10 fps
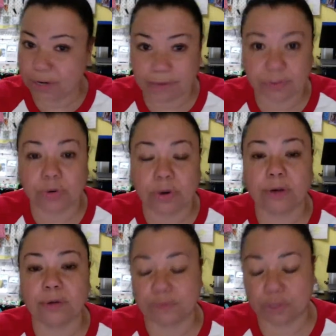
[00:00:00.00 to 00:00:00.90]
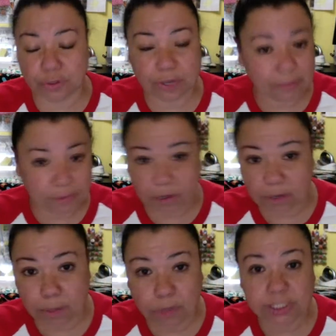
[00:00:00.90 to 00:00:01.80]
have to oil. If you do have a
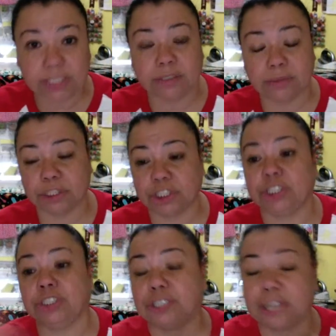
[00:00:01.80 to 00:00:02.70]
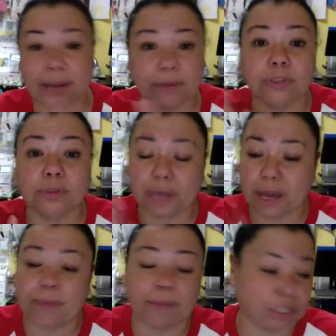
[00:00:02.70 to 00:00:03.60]
multi-needle machine, you got
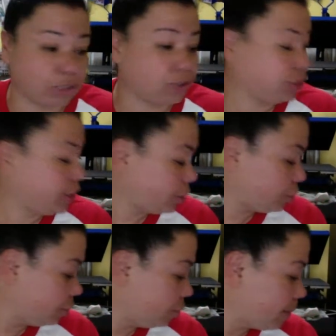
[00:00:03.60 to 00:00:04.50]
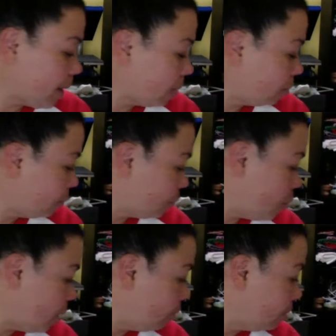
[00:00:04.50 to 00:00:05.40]
to make sure you get your little bottle of
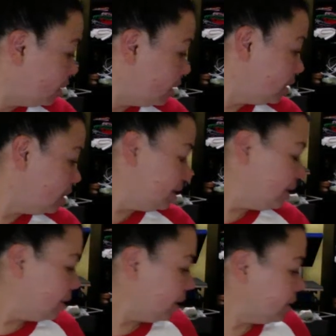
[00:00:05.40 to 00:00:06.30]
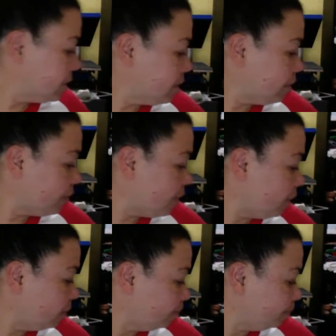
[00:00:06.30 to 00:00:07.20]
oil and stuff.
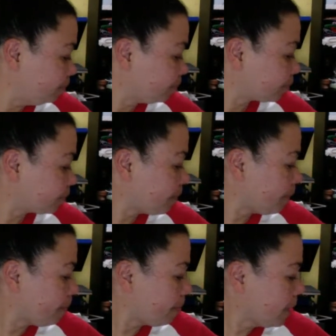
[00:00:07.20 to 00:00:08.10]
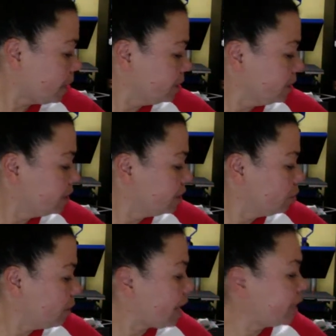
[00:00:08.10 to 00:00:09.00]
Because this is
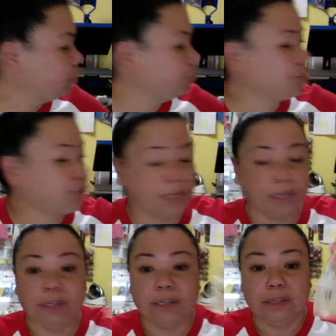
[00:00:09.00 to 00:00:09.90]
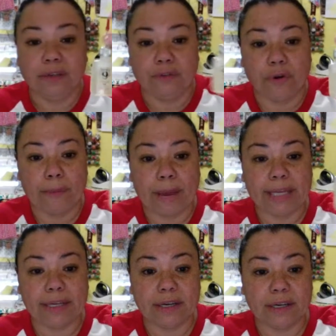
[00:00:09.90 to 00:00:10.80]
what I use for
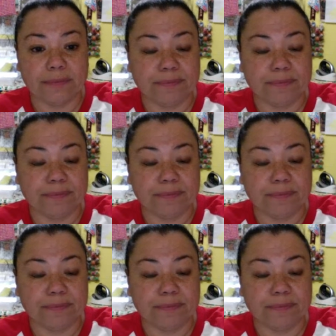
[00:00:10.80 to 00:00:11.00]
my